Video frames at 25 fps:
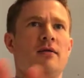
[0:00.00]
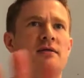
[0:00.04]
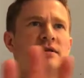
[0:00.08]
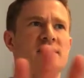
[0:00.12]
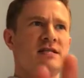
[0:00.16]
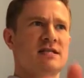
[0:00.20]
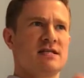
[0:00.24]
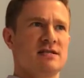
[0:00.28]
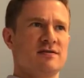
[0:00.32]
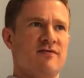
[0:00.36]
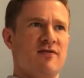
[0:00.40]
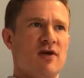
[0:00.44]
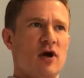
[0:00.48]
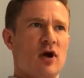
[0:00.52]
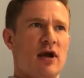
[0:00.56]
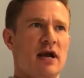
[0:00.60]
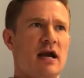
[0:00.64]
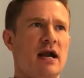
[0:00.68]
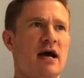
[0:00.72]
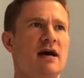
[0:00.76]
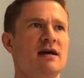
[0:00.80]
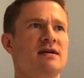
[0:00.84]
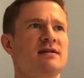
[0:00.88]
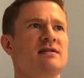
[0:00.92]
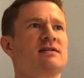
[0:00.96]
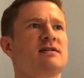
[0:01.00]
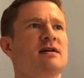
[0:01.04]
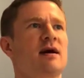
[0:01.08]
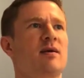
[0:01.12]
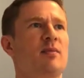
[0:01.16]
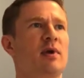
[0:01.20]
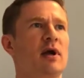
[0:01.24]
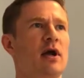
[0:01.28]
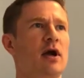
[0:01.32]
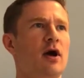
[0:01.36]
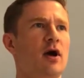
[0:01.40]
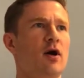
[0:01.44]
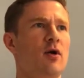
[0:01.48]
this is very nice,
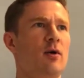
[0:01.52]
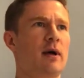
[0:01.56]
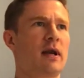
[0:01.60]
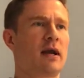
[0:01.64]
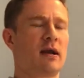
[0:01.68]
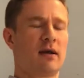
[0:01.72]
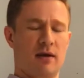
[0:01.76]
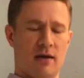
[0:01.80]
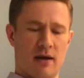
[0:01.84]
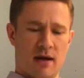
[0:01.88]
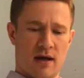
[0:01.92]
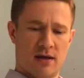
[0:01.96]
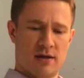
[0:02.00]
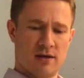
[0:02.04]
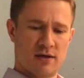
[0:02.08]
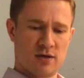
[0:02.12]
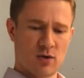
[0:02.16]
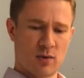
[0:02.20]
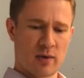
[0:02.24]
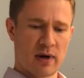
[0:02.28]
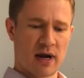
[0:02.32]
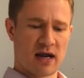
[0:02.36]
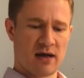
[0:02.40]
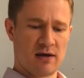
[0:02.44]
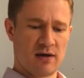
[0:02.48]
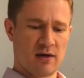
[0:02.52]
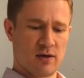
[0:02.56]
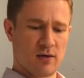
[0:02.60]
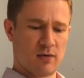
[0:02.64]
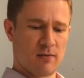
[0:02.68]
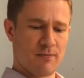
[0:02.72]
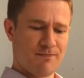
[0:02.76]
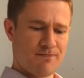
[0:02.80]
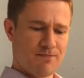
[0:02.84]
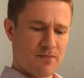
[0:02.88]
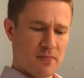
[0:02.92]
I'm gonna go and, and do what I do.